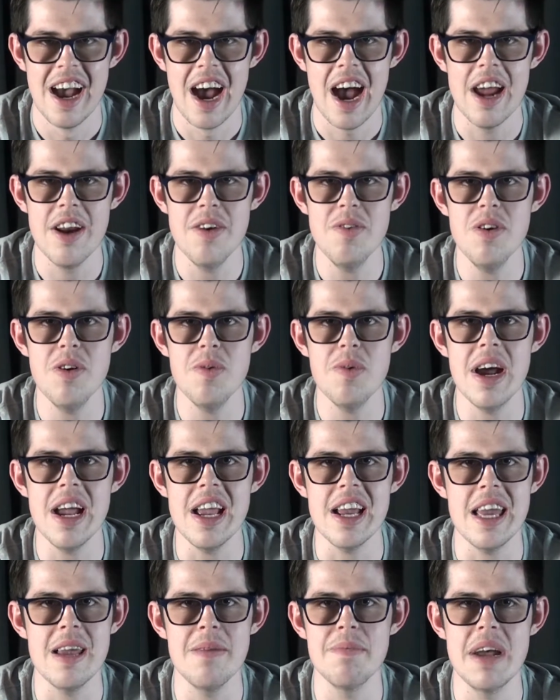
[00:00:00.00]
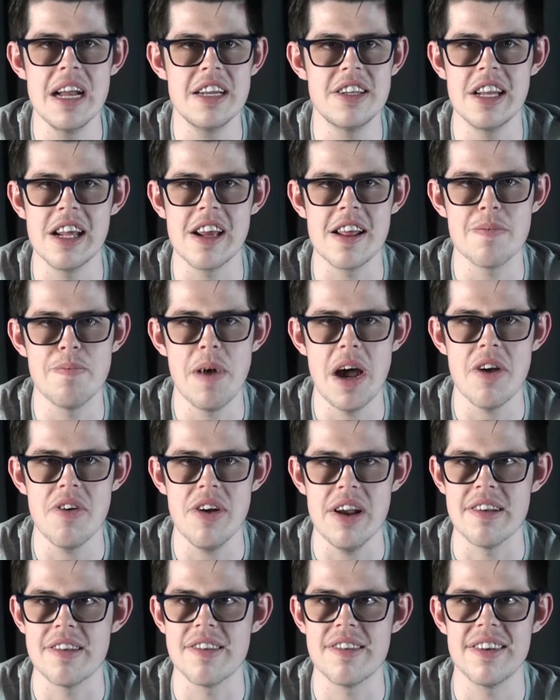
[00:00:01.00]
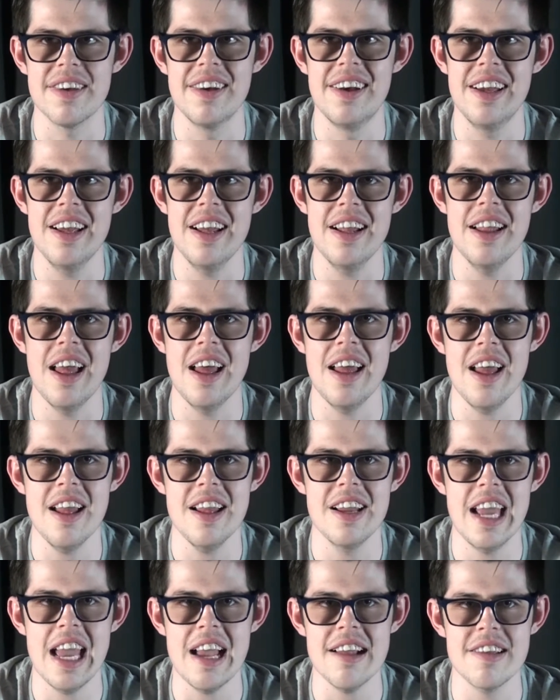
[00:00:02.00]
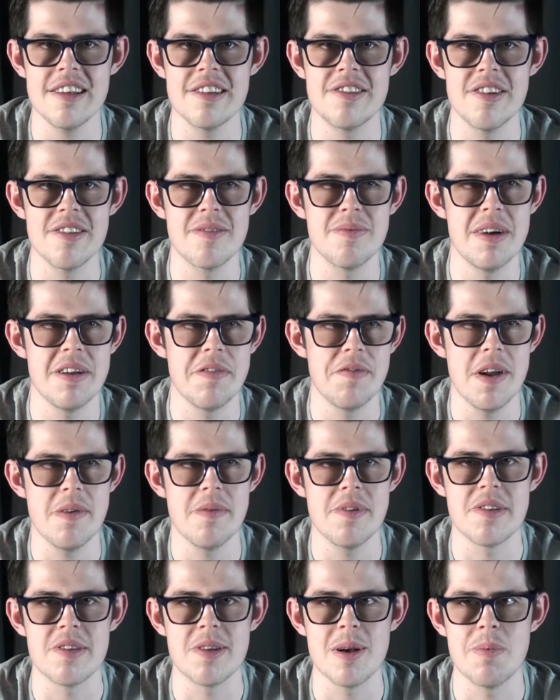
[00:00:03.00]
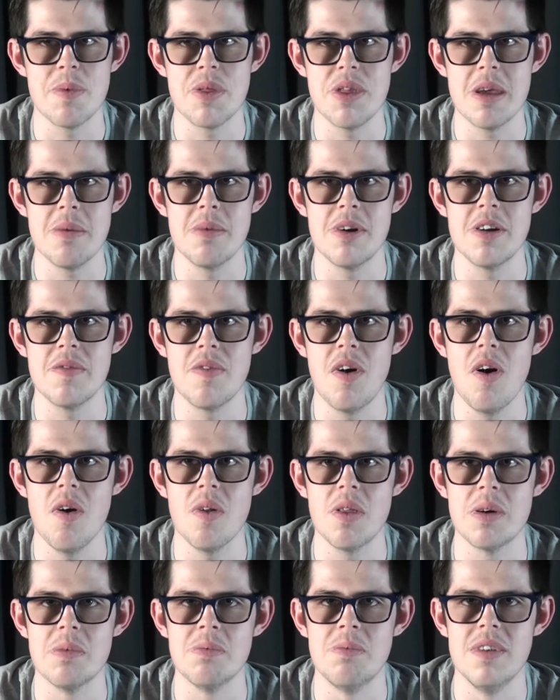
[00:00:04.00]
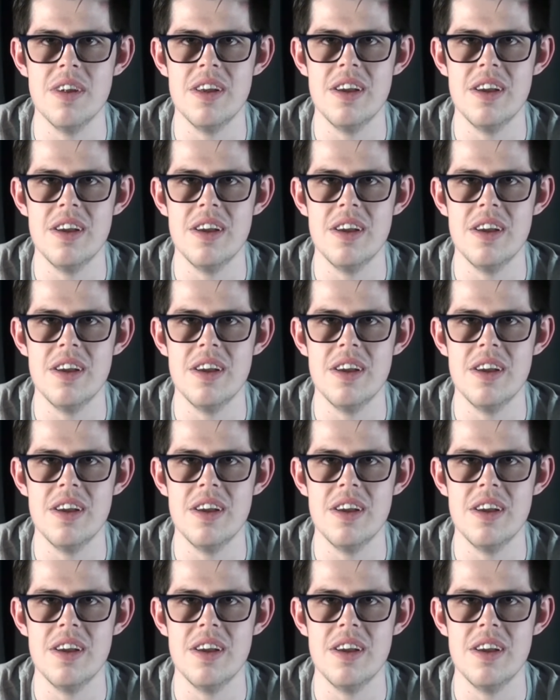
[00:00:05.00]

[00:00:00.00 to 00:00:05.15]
I don't know why I keep mentioning Spyrius. I guess it's just my favorite sub-theme out of all of them.